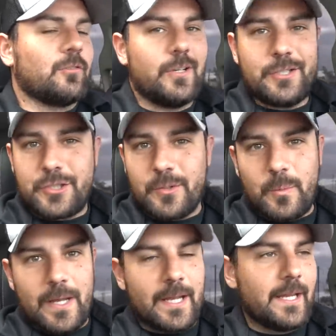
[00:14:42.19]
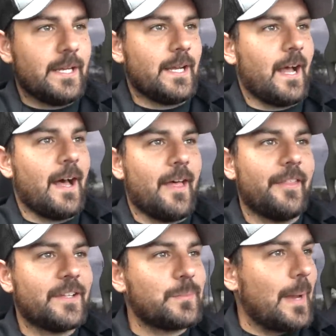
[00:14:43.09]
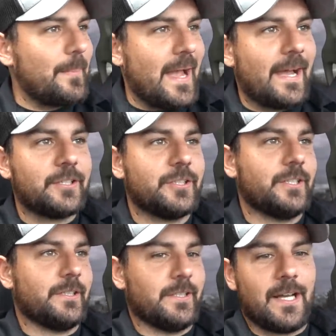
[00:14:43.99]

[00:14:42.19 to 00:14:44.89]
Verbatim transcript: wrenching away. Uh, that's my passion.